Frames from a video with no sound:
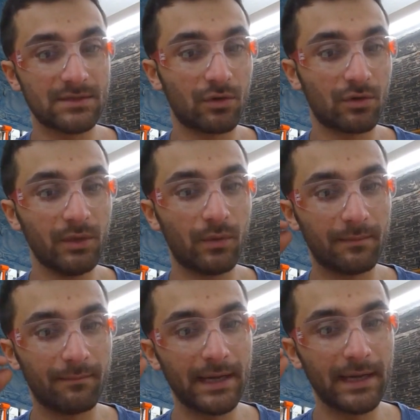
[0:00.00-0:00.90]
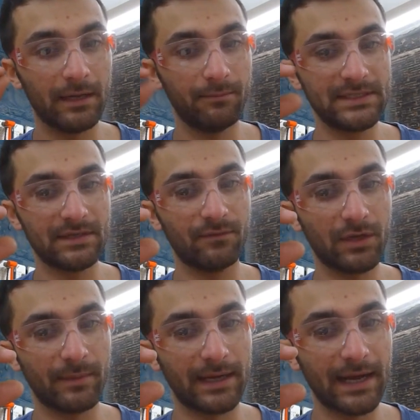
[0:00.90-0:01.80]
So normally you wanna buy a piece of wood
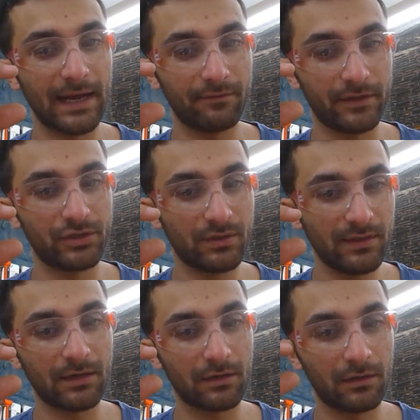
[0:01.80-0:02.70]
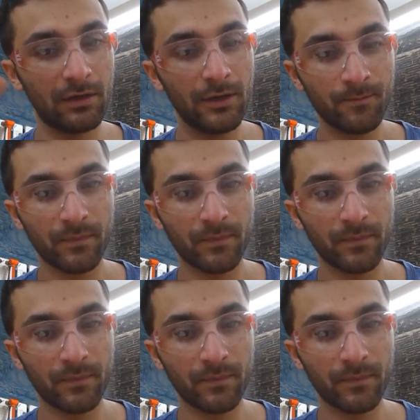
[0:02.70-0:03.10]
about a ½ inch thicker